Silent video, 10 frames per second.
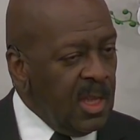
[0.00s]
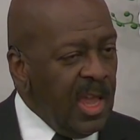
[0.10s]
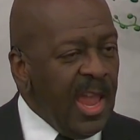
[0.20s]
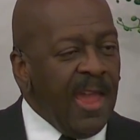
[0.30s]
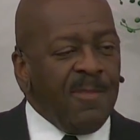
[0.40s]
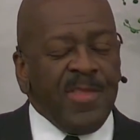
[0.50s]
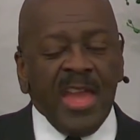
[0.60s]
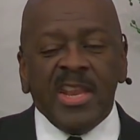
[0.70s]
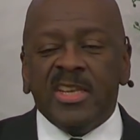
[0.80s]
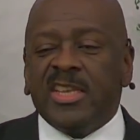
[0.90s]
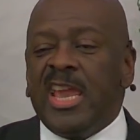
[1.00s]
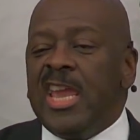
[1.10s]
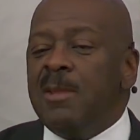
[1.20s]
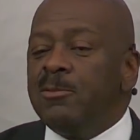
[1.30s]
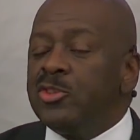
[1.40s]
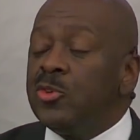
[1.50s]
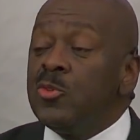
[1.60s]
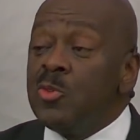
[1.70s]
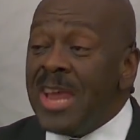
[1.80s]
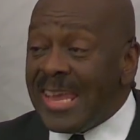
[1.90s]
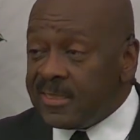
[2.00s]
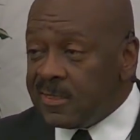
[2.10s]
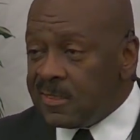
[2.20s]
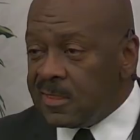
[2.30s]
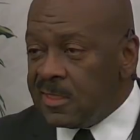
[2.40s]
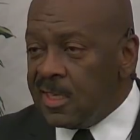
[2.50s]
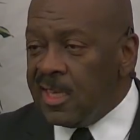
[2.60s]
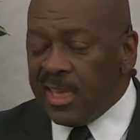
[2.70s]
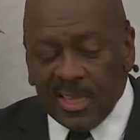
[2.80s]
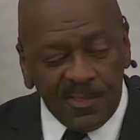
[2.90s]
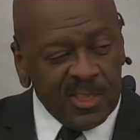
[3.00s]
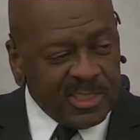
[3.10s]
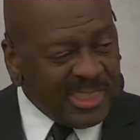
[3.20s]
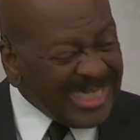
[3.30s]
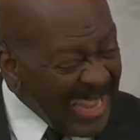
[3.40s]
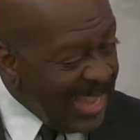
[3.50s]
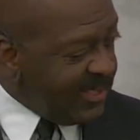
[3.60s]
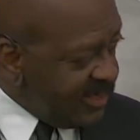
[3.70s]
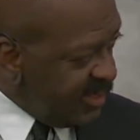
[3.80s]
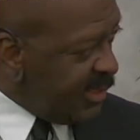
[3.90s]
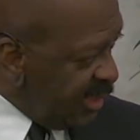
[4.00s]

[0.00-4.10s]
And then it came to rest in the chest